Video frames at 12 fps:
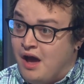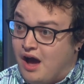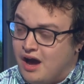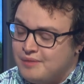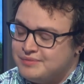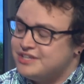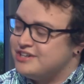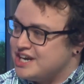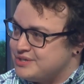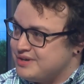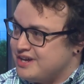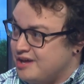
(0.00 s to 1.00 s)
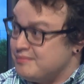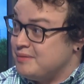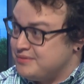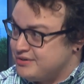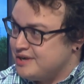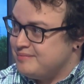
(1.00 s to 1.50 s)
the graduate
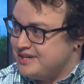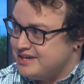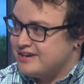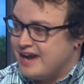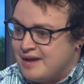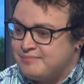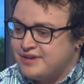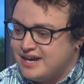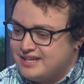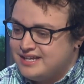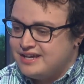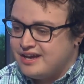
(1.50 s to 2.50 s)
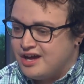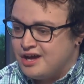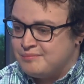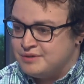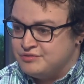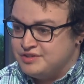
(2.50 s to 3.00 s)
program here at Bradley.
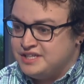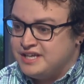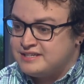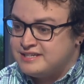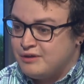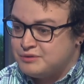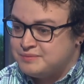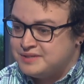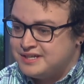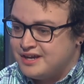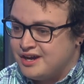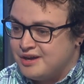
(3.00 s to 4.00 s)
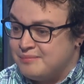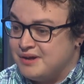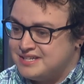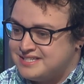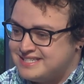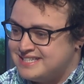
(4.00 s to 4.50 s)
It really has helped me
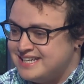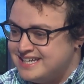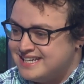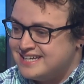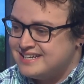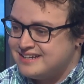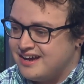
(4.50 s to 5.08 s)
see